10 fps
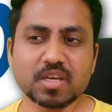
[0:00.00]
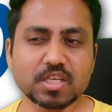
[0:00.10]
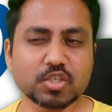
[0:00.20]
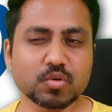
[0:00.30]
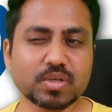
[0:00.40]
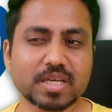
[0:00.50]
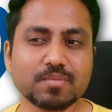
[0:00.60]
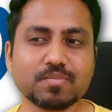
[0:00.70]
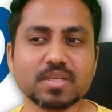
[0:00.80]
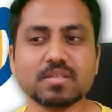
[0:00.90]
Issue
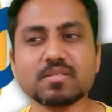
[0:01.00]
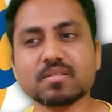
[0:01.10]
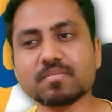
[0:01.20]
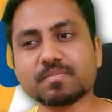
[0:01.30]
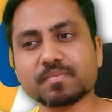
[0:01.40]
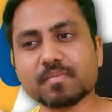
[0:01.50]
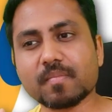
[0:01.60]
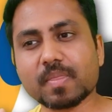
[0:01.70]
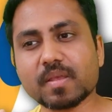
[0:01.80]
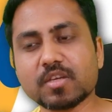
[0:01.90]
type means
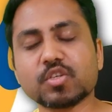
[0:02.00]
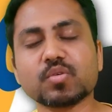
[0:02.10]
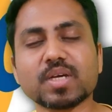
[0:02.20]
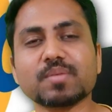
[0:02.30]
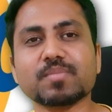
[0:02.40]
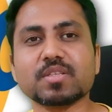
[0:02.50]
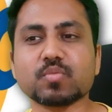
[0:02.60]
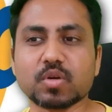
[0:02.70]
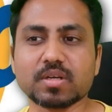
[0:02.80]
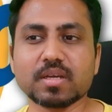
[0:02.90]

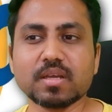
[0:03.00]
what?